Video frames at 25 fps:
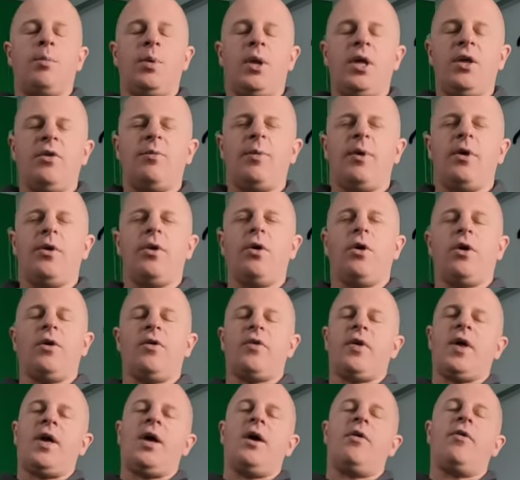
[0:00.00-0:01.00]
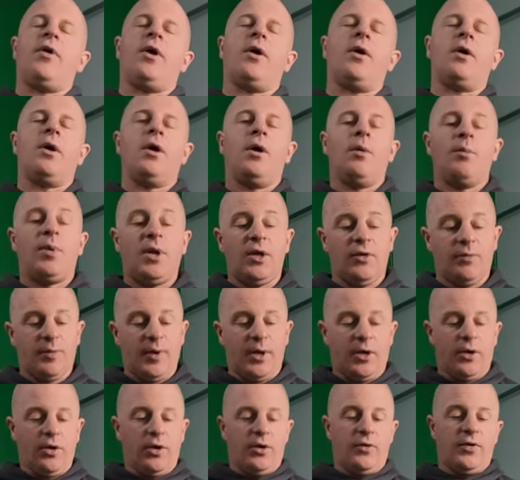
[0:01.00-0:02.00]
please be a nice area. Please
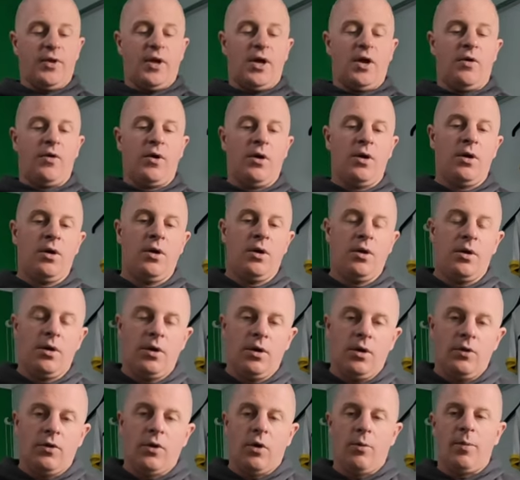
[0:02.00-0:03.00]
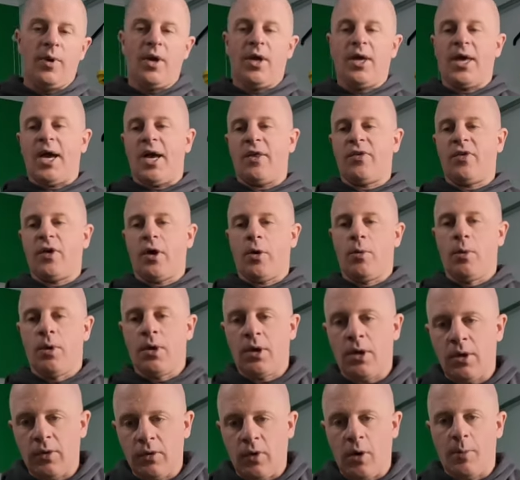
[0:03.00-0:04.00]
be a nice area. Don't be a ghetto.
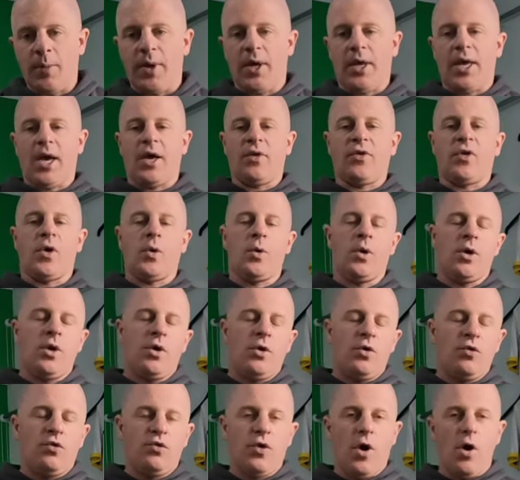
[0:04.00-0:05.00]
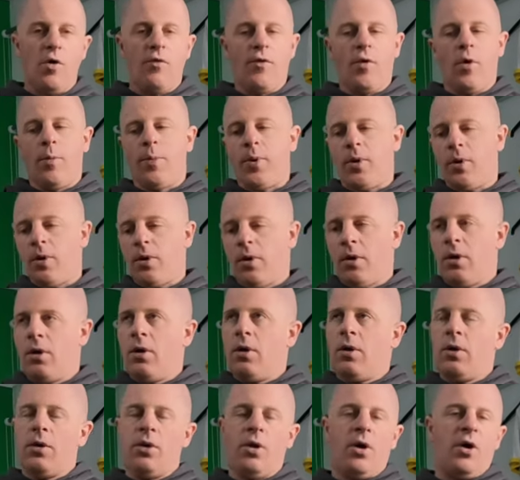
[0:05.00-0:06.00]
Don't be a ghetto. Drove up,
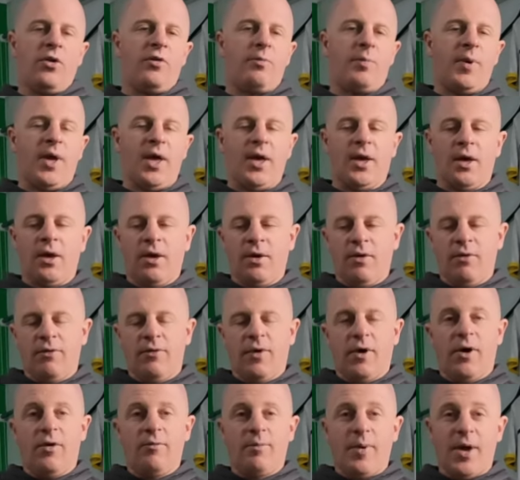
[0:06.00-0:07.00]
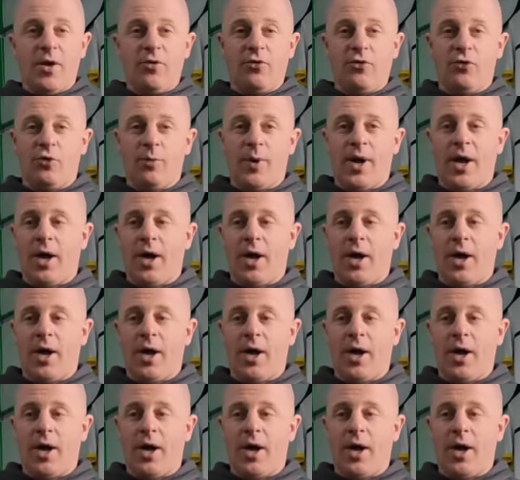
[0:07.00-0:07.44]
nice big 5-bedroom